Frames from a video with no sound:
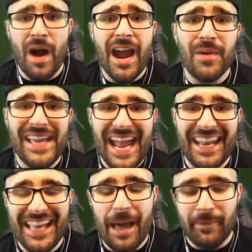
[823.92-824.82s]
why are we
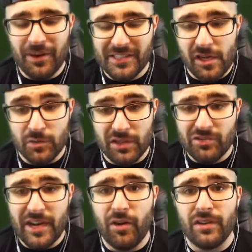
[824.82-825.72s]
handicapping ourselves with our
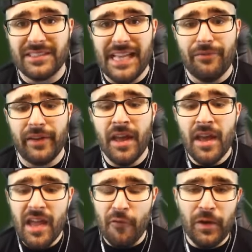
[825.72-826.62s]
striker on seven
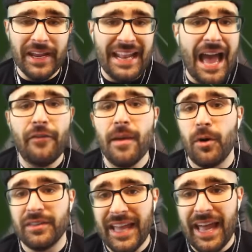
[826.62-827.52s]
if we can have him
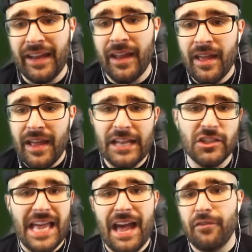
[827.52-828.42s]
on ten and
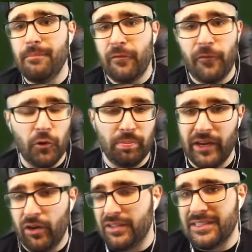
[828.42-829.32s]
just have a midfield
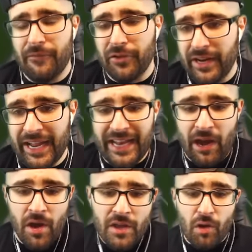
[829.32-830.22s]
player on seven or eight?
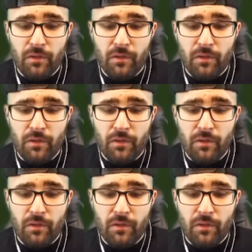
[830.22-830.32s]
Now, the